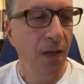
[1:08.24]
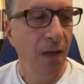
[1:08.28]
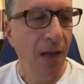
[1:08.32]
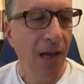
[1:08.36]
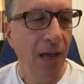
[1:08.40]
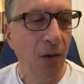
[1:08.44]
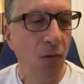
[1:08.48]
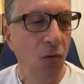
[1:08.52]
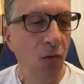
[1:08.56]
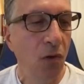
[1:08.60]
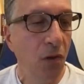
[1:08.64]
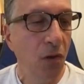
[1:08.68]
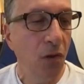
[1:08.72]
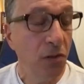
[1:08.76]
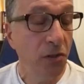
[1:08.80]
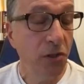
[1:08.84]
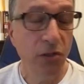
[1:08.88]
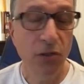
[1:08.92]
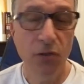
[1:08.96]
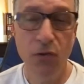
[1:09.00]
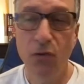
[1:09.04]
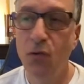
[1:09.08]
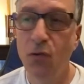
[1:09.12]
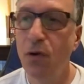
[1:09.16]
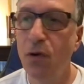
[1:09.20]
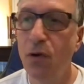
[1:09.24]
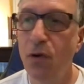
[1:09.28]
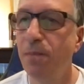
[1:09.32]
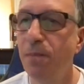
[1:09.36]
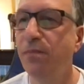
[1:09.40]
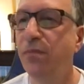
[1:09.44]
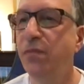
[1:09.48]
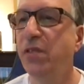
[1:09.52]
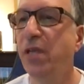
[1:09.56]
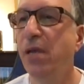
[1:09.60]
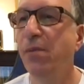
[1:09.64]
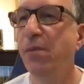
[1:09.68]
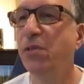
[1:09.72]
I will also
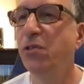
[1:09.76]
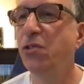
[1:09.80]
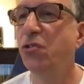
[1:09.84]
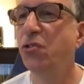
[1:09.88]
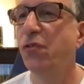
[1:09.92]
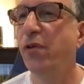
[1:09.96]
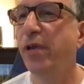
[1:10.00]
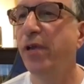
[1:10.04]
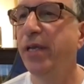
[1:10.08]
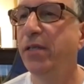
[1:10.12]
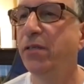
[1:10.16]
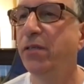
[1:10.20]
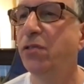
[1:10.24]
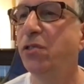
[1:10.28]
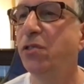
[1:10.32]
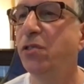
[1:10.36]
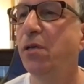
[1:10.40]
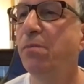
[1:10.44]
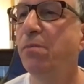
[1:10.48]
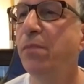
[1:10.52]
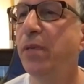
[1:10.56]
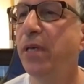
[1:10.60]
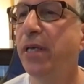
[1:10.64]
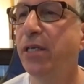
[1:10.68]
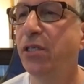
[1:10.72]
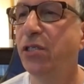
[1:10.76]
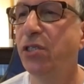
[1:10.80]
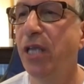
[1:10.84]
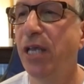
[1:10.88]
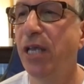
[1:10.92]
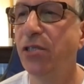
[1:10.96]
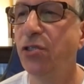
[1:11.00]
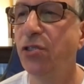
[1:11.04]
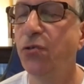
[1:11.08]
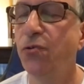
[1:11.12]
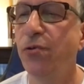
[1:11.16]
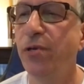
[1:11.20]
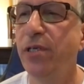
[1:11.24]
demonstrate some
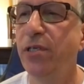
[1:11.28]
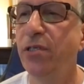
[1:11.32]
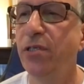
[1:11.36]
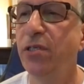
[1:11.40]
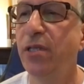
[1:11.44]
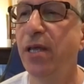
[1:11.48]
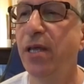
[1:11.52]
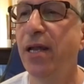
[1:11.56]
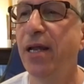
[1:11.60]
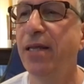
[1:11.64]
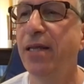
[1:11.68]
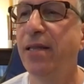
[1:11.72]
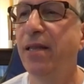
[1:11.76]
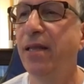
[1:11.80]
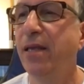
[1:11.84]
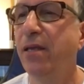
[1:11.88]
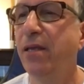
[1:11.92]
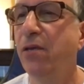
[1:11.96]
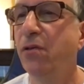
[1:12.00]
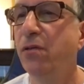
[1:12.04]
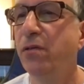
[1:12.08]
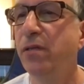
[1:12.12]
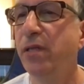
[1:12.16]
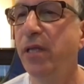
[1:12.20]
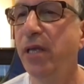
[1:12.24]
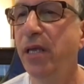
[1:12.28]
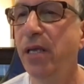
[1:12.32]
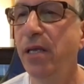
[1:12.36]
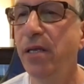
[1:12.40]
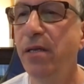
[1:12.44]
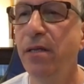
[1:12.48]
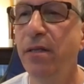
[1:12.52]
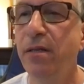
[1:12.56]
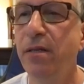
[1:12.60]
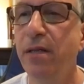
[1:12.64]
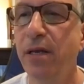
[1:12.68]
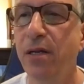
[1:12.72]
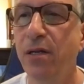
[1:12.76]
accessories that I think you'll
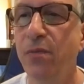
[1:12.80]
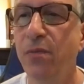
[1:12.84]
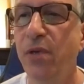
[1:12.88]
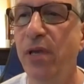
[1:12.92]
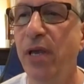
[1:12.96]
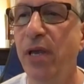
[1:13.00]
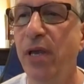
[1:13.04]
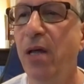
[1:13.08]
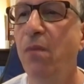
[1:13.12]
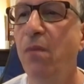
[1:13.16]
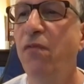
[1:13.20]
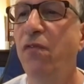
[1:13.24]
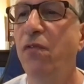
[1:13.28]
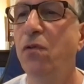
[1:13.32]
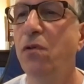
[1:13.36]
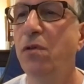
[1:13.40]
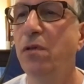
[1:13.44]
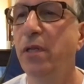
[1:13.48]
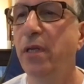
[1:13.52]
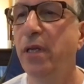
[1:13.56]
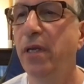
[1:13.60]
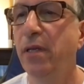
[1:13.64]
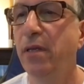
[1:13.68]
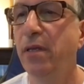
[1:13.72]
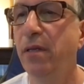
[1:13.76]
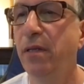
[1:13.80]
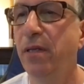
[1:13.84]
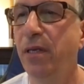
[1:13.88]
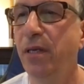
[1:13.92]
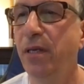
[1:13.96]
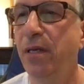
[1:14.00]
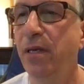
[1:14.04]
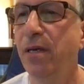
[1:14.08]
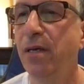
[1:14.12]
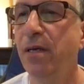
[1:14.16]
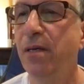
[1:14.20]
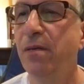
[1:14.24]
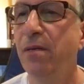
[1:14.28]
need that'll be helpful in
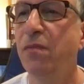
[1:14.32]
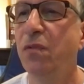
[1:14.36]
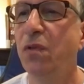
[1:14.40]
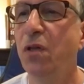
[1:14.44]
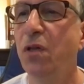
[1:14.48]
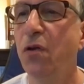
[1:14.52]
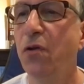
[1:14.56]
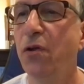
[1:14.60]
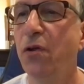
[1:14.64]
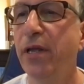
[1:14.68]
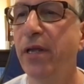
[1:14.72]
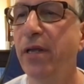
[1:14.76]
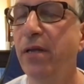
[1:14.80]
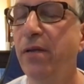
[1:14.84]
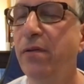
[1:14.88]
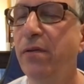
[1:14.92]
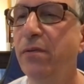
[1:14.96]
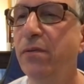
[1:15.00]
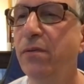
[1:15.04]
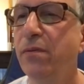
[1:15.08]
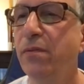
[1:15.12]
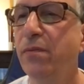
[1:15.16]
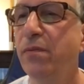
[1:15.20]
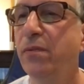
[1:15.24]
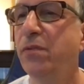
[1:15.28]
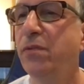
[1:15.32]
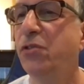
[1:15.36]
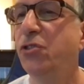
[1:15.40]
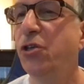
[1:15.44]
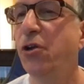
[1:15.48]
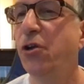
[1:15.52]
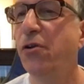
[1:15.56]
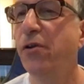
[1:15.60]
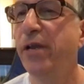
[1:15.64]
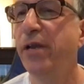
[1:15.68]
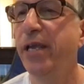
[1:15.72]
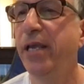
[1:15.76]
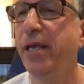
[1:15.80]
the learning
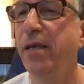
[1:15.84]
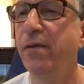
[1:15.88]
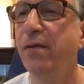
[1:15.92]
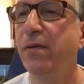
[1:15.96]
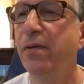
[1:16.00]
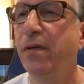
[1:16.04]
journey.